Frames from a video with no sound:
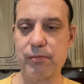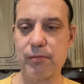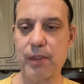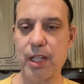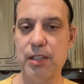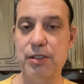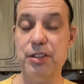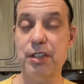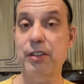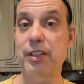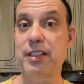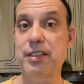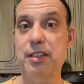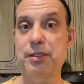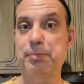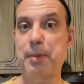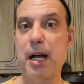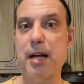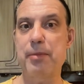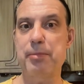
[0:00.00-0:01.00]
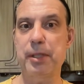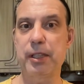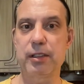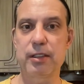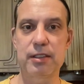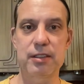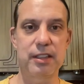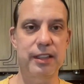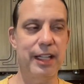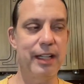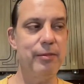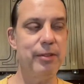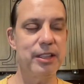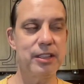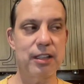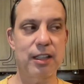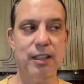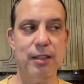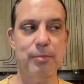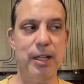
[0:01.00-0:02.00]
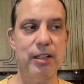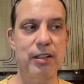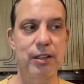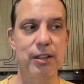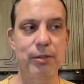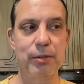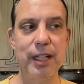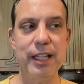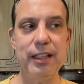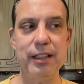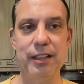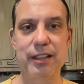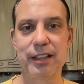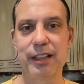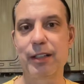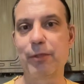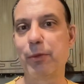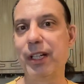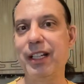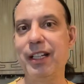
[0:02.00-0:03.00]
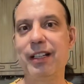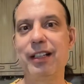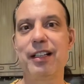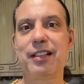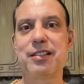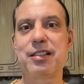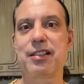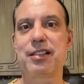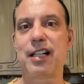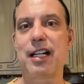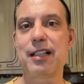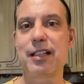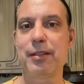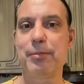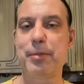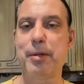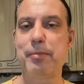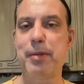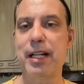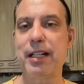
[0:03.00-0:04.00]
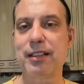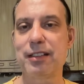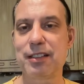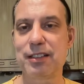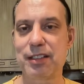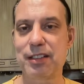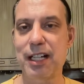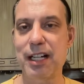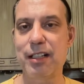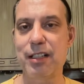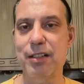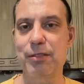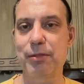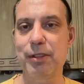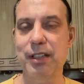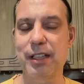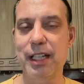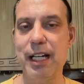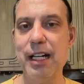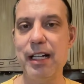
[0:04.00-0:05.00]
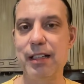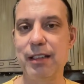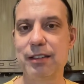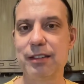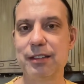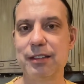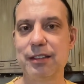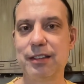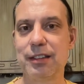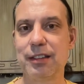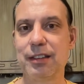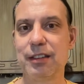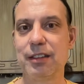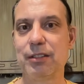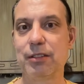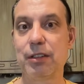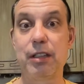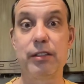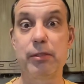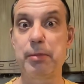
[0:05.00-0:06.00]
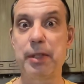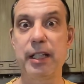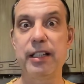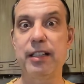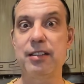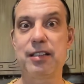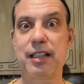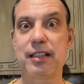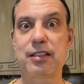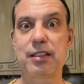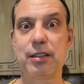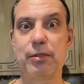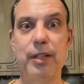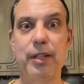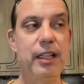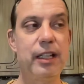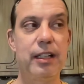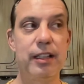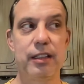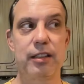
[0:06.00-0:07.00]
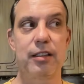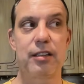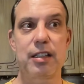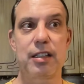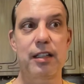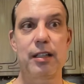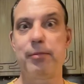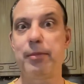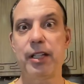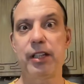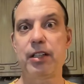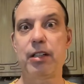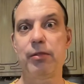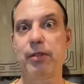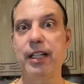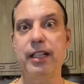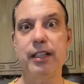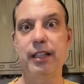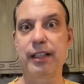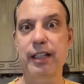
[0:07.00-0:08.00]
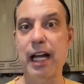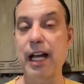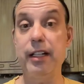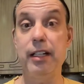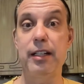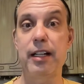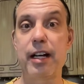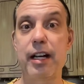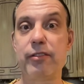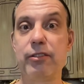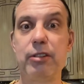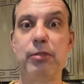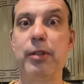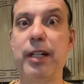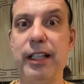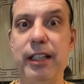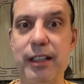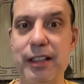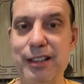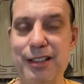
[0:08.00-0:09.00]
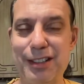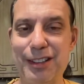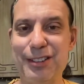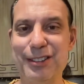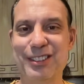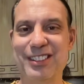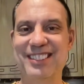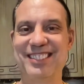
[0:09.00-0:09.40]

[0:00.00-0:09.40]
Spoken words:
So this is popular today. We talk about an awakening, and we can get stuck in mimetic desire with that. Well, everybody else has an awakening. They're talking about their awakening. I need to have an awakening too.